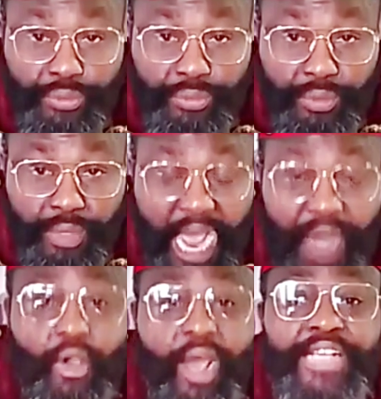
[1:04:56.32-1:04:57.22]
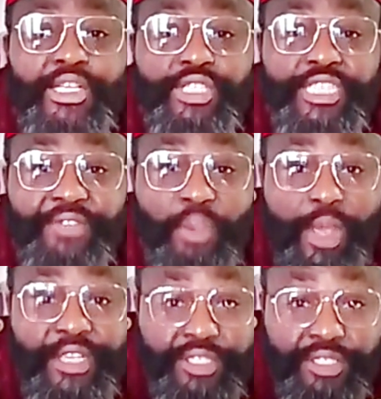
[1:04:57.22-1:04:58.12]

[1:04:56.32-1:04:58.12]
Have you asked yourself the question?